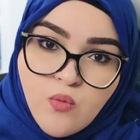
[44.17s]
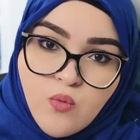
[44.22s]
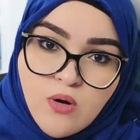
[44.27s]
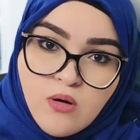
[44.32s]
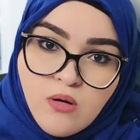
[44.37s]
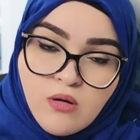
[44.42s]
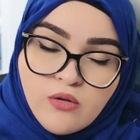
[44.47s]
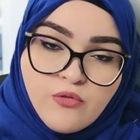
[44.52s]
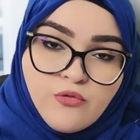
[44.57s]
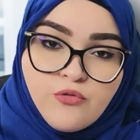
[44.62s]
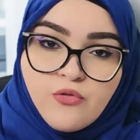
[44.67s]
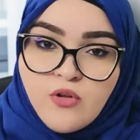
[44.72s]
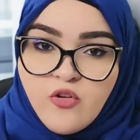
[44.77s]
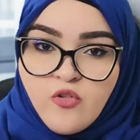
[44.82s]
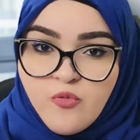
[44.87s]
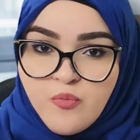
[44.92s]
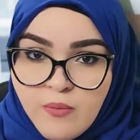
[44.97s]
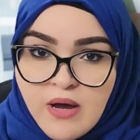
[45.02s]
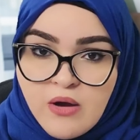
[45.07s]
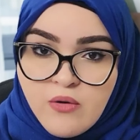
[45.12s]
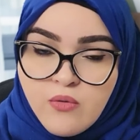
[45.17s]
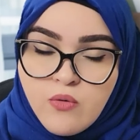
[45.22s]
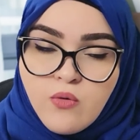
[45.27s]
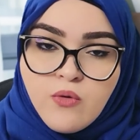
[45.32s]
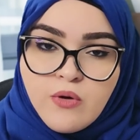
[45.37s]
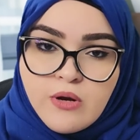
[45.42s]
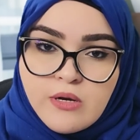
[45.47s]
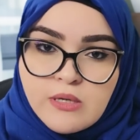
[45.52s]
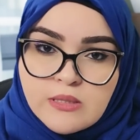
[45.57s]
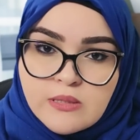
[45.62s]
in a world full of
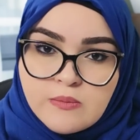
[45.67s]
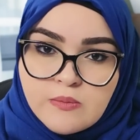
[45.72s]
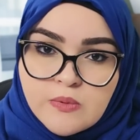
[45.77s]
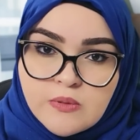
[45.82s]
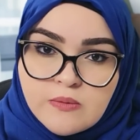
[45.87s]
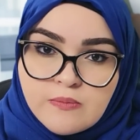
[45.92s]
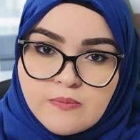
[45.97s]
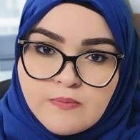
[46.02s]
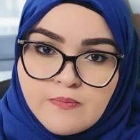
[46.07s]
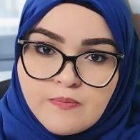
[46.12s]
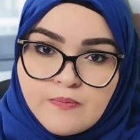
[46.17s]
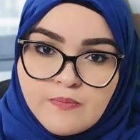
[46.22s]
microorganisms.